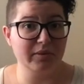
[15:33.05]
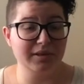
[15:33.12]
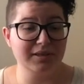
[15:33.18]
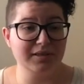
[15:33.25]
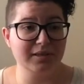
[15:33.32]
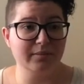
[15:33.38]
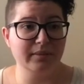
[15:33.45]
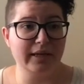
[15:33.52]
been
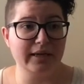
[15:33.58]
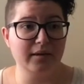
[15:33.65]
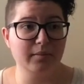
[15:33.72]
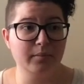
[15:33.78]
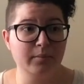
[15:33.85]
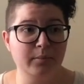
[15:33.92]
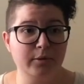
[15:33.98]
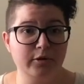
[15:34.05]
some like
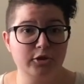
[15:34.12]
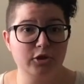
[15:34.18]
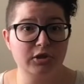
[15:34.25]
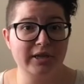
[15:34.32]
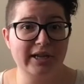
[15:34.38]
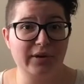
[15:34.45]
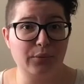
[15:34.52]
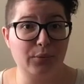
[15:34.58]

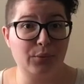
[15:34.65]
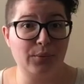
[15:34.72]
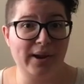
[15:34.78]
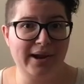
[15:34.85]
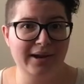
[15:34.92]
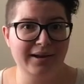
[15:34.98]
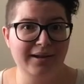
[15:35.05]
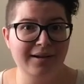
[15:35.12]
bookternet
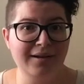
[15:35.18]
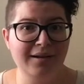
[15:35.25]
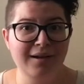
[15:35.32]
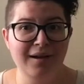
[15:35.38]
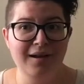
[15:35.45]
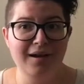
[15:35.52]
rioting.